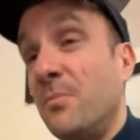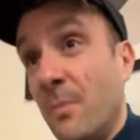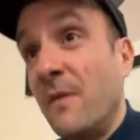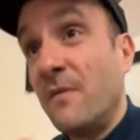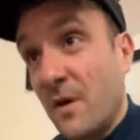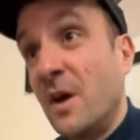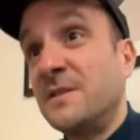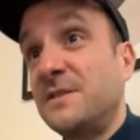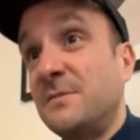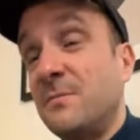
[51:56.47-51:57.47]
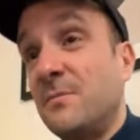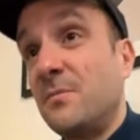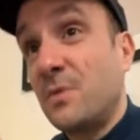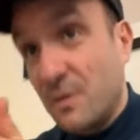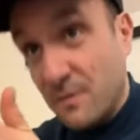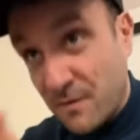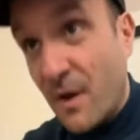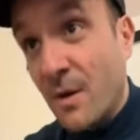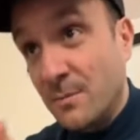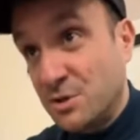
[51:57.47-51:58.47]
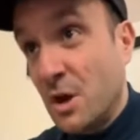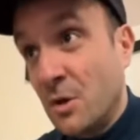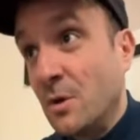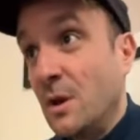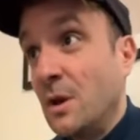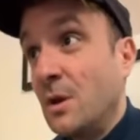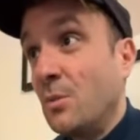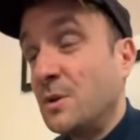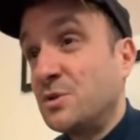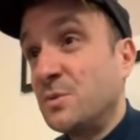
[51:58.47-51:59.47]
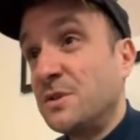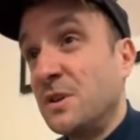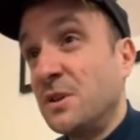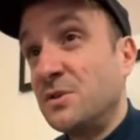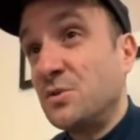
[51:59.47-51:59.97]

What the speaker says: my first confirmed show, which was the